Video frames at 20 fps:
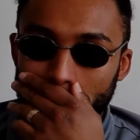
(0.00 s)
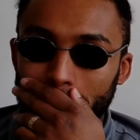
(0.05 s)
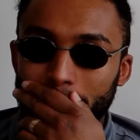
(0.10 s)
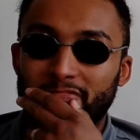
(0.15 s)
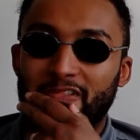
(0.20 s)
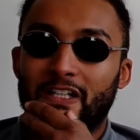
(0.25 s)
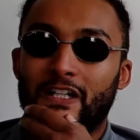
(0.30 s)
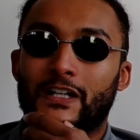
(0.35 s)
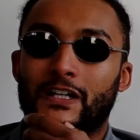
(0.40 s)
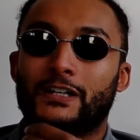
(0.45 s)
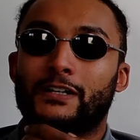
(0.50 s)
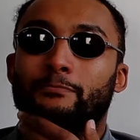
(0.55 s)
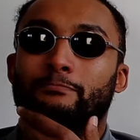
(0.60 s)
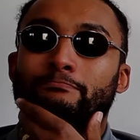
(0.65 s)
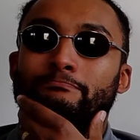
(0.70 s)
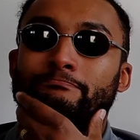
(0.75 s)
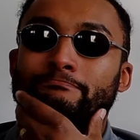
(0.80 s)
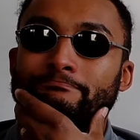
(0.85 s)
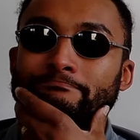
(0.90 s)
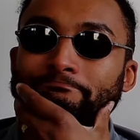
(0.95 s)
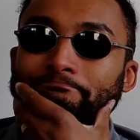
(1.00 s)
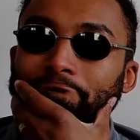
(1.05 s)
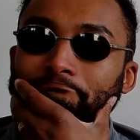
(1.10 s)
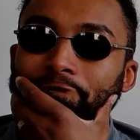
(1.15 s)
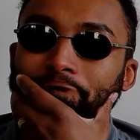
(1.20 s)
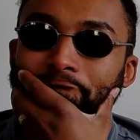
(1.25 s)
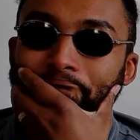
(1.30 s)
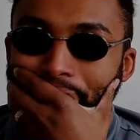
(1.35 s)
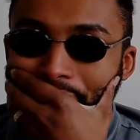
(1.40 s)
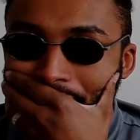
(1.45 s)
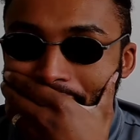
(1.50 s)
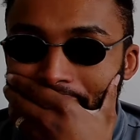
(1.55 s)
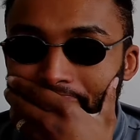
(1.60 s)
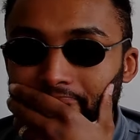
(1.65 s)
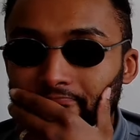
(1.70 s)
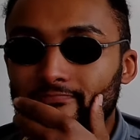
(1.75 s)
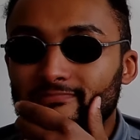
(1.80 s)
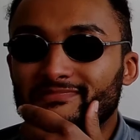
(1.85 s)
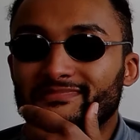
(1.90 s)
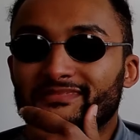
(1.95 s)
Frank
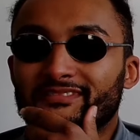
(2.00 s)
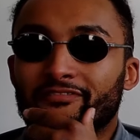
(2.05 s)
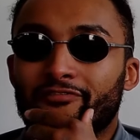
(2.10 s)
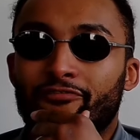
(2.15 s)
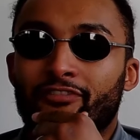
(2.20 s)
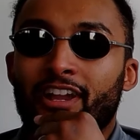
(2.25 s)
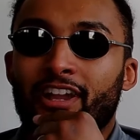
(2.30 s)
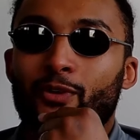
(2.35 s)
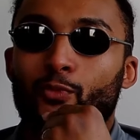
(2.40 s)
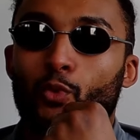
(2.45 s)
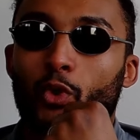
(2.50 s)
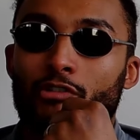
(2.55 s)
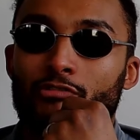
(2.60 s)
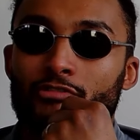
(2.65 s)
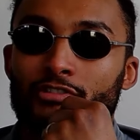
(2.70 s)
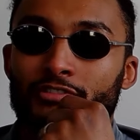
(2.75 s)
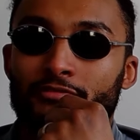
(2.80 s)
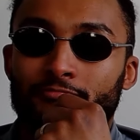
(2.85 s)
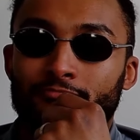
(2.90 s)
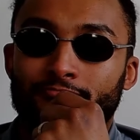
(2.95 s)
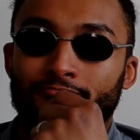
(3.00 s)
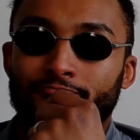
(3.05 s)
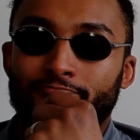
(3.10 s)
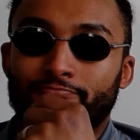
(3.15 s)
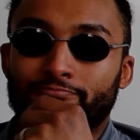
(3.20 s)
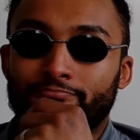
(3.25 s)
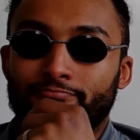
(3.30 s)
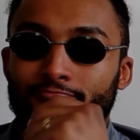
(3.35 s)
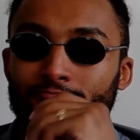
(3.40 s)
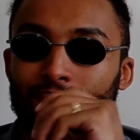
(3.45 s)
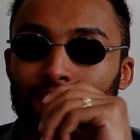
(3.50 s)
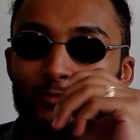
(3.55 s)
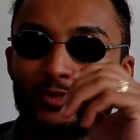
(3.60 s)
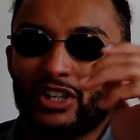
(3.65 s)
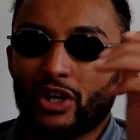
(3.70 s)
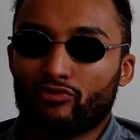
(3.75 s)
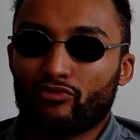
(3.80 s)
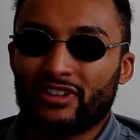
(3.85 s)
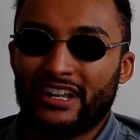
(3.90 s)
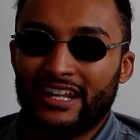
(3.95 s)
Warren. We
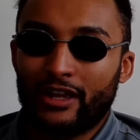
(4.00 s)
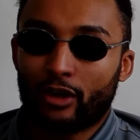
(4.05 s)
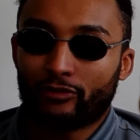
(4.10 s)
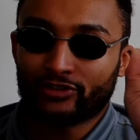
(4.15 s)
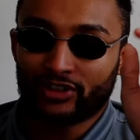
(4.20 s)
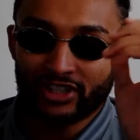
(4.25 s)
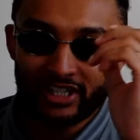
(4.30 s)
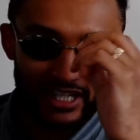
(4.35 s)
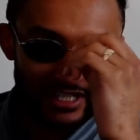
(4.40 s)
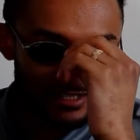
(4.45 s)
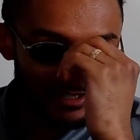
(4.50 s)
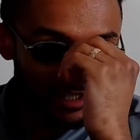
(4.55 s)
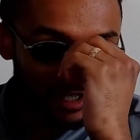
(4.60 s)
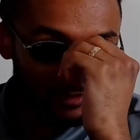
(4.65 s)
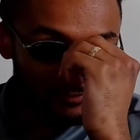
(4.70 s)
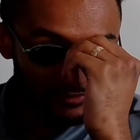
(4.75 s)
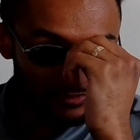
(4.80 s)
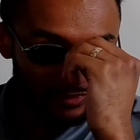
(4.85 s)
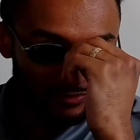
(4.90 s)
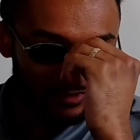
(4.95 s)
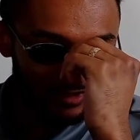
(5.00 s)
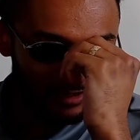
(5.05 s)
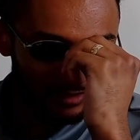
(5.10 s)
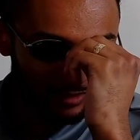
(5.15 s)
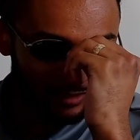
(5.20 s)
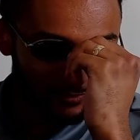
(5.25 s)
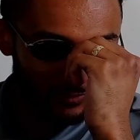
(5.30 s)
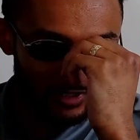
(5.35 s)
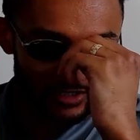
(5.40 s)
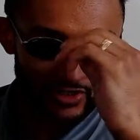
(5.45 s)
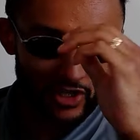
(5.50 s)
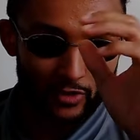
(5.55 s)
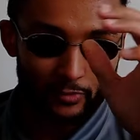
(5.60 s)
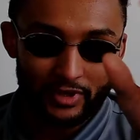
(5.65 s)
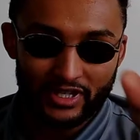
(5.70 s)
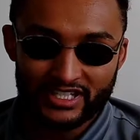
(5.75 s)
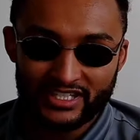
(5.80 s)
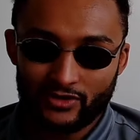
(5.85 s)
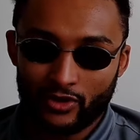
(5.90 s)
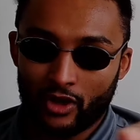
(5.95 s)
don't really often get time to... We're so
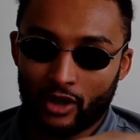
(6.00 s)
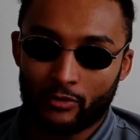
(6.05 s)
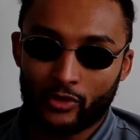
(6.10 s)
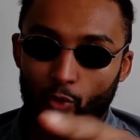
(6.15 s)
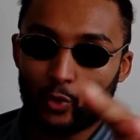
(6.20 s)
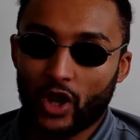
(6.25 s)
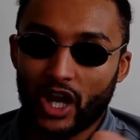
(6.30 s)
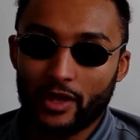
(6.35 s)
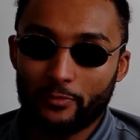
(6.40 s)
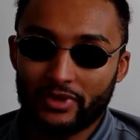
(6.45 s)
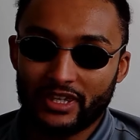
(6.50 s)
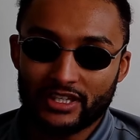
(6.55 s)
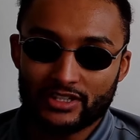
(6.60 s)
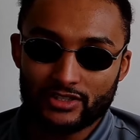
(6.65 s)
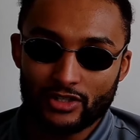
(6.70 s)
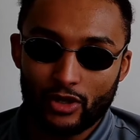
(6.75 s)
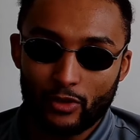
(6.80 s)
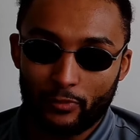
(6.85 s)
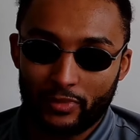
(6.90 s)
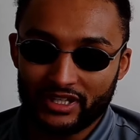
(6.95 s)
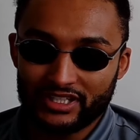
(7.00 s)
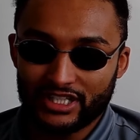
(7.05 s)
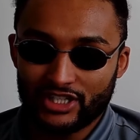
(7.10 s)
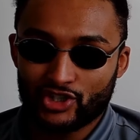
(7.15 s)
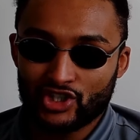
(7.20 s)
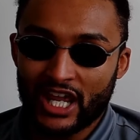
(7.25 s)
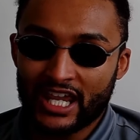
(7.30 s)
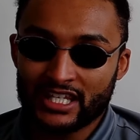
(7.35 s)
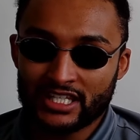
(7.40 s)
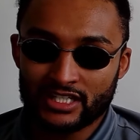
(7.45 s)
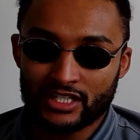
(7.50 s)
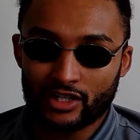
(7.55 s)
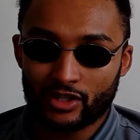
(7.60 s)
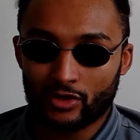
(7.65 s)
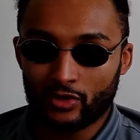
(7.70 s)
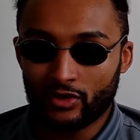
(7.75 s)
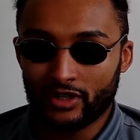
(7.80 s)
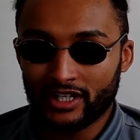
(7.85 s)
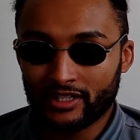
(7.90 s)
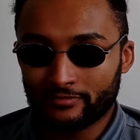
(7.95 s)
busy. The YB's so busy chasing the
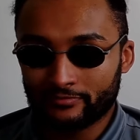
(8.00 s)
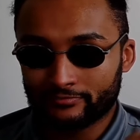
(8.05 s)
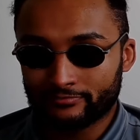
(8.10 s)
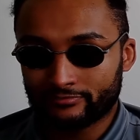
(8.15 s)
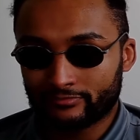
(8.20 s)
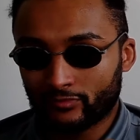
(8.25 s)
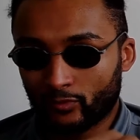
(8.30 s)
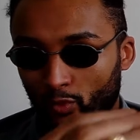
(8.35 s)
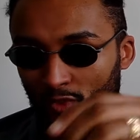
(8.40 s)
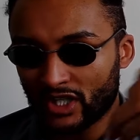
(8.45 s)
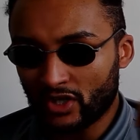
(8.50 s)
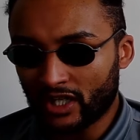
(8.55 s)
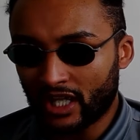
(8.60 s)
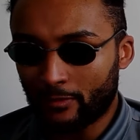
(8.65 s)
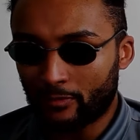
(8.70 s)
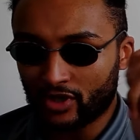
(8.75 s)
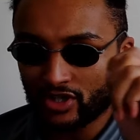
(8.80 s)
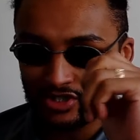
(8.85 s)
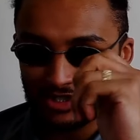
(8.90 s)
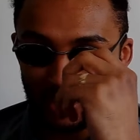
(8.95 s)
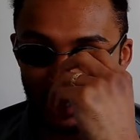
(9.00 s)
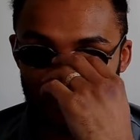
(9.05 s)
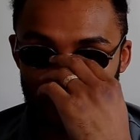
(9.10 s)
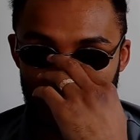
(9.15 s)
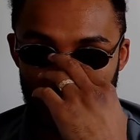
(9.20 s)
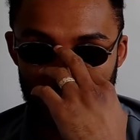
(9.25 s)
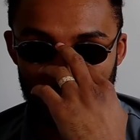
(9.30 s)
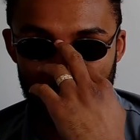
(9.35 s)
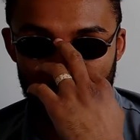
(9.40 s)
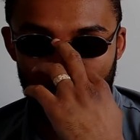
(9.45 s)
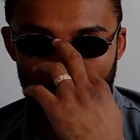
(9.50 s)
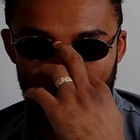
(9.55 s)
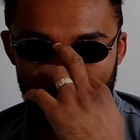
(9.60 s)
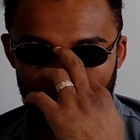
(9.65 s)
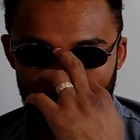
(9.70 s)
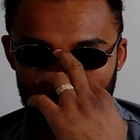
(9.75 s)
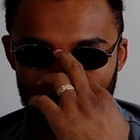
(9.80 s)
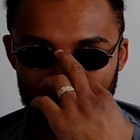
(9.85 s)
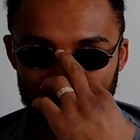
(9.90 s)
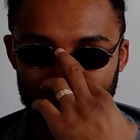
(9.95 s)
coin. We don't get much time to speak
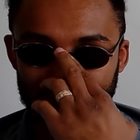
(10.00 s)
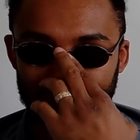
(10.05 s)
about